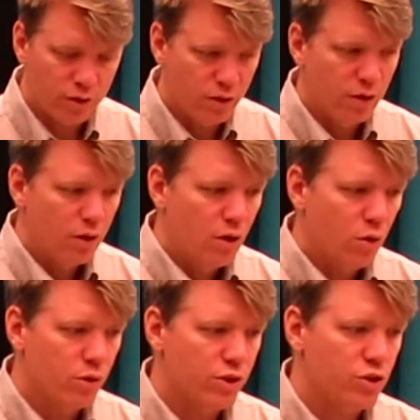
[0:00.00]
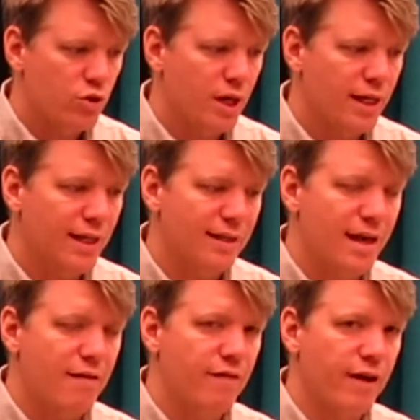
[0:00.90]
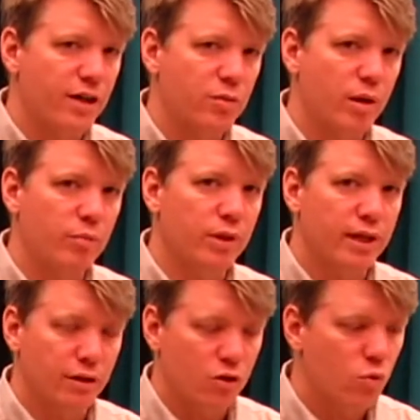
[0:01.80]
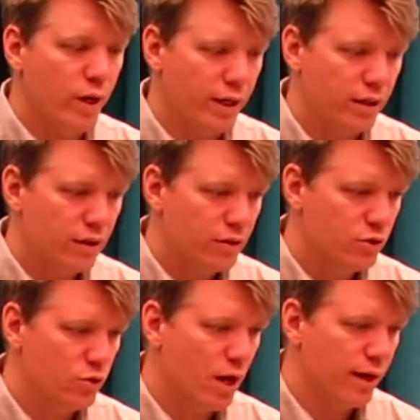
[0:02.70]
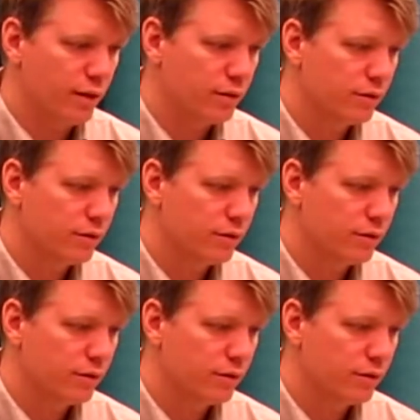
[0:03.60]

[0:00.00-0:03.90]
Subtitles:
or just try to get that effect by playing a quick strike.